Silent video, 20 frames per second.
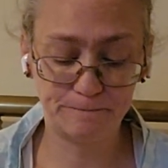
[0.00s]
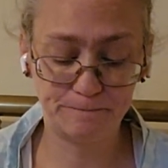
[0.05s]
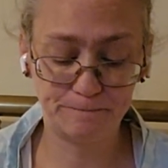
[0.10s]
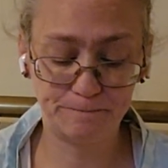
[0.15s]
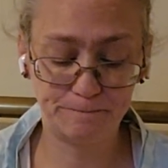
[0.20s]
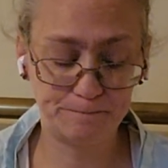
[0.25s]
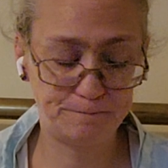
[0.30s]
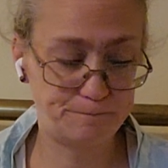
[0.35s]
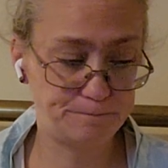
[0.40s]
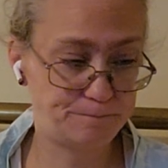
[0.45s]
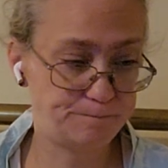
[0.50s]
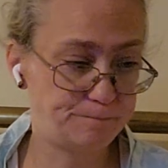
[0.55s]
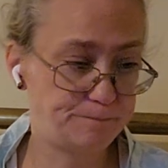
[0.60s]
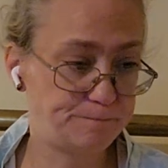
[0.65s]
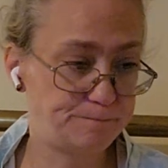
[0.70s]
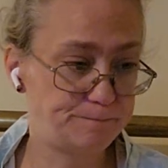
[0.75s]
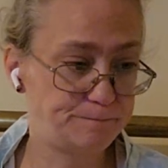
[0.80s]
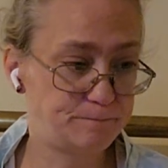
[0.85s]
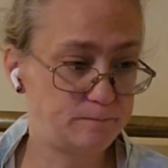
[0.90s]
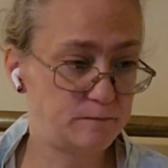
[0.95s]

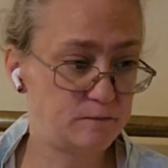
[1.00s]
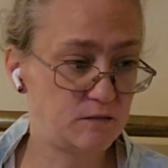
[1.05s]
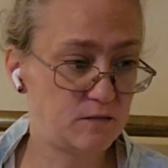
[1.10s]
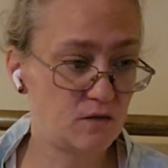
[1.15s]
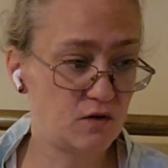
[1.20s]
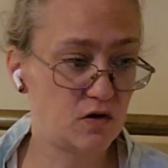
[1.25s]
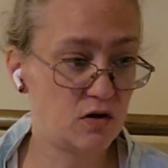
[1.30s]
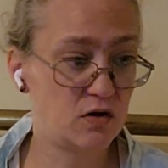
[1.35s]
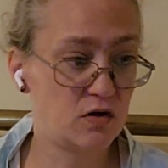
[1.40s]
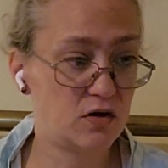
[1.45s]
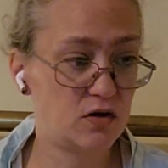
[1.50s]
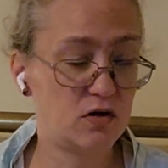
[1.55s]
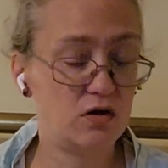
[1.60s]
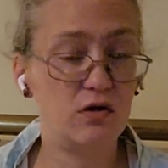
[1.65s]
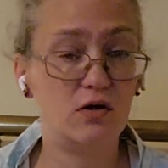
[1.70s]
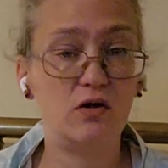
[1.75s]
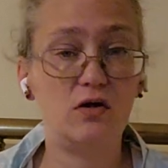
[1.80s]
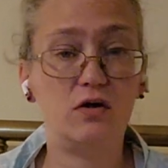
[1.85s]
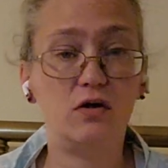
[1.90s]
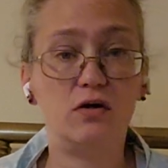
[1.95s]

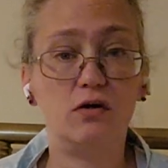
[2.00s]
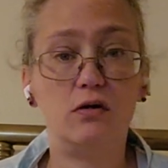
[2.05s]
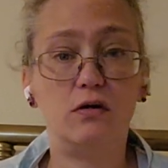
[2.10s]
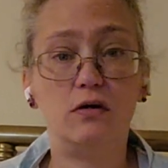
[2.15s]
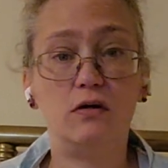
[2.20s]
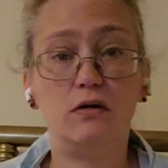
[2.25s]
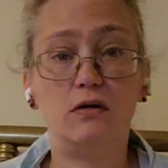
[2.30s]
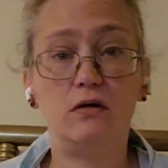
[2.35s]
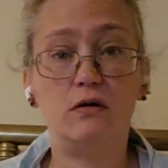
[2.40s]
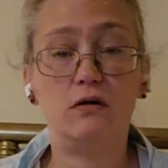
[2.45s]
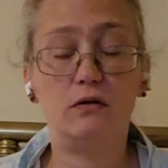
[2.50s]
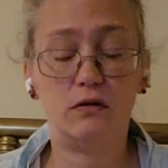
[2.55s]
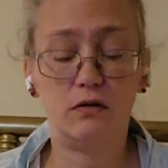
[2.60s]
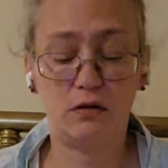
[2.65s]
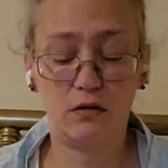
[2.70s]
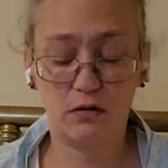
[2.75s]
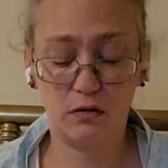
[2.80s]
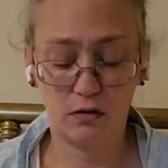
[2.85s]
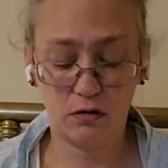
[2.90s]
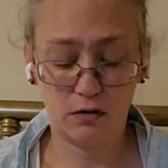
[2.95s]

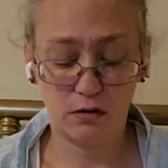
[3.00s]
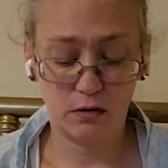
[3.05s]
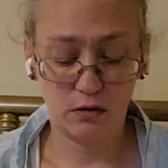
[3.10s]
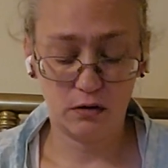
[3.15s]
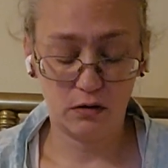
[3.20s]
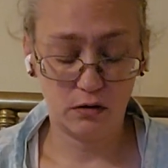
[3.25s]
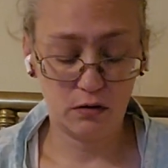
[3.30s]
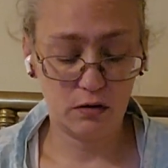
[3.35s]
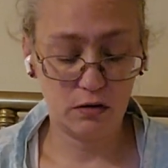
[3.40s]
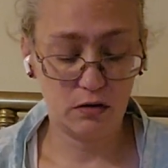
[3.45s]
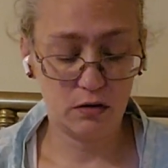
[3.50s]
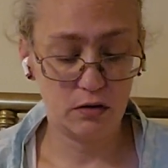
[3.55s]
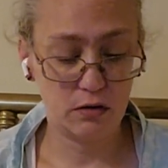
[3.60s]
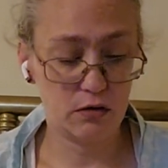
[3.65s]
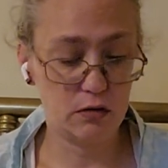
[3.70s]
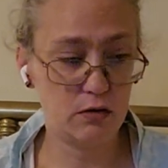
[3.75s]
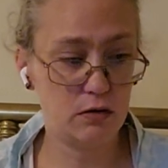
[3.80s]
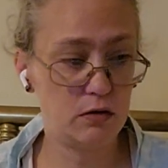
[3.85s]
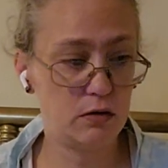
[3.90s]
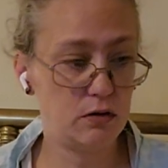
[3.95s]

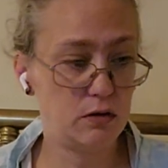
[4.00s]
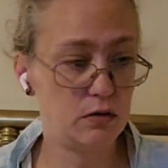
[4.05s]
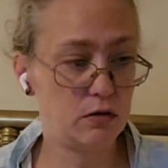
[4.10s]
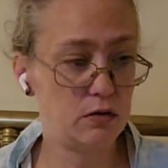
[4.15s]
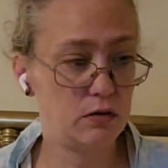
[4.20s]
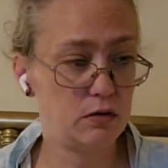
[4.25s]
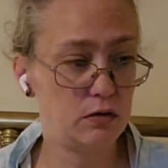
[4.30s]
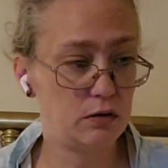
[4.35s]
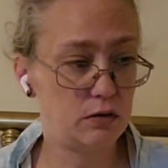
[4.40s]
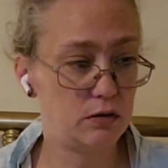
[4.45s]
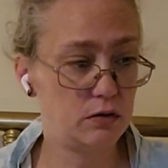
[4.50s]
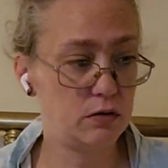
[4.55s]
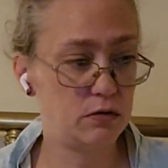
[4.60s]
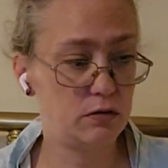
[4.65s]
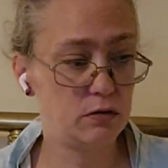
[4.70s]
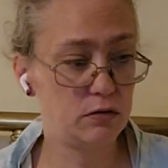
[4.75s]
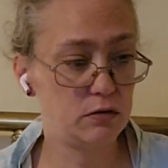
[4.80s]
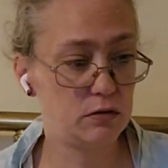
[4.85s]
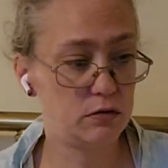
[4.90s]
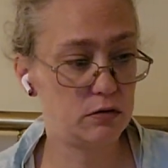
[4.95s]

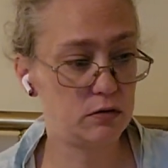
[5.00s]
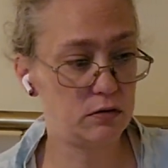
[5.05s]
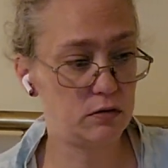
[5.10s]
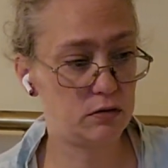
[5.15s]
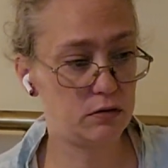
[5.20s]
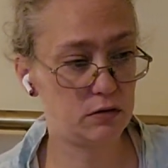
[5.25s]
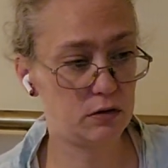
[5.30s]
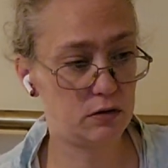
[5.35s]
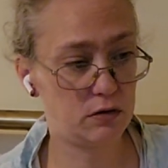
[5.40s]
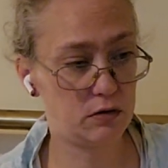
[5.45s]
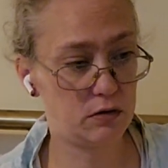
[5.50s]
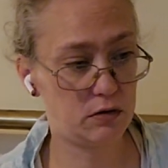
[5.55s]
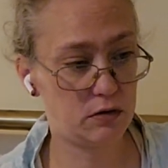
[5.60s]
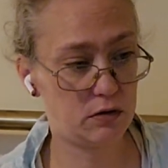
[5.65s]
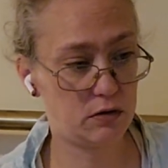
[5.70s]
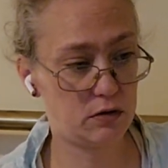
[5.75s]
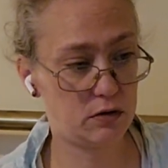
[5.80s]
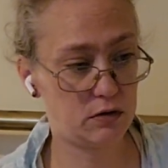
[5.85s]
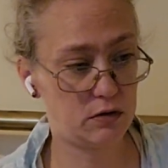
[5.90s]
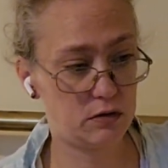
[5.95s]

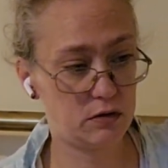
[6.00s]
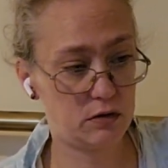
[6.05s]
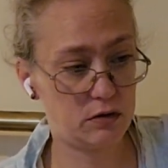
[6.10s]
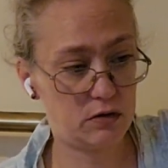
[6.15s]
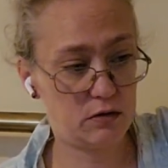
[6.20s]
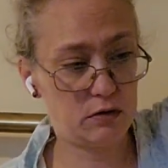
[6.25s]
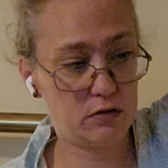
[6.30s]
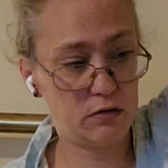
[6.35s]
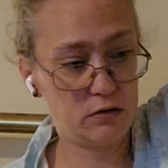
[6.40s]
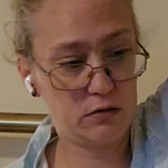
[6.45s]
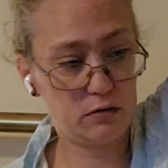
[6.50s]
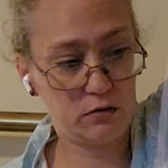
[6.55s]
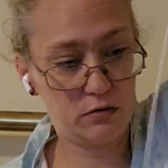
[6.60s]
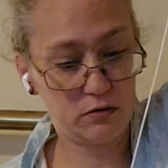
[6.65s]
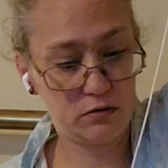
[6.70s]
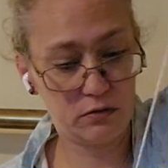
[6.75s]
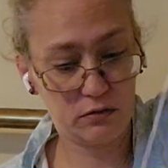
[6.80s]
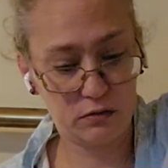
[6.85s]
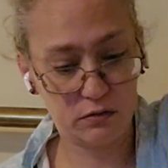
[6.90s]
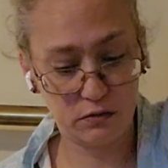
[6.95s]

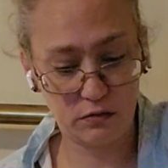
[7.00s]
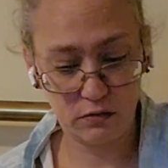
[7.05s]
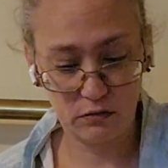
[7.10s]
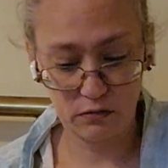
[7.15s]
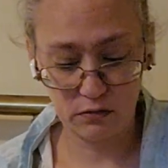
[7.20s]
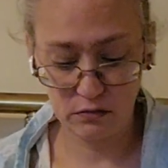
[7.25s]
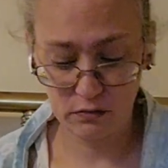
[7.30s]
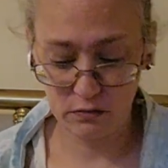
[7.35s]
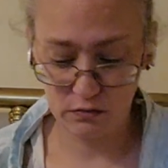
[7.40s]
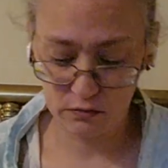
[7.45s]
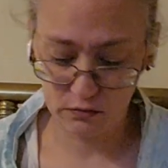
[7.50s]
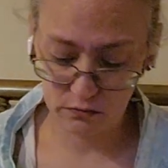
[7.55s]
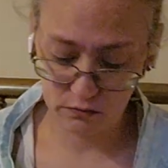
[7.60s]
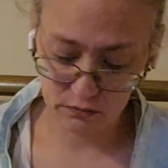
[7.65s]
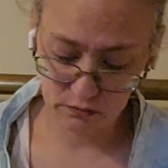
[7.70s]
No one is speaking in this clip.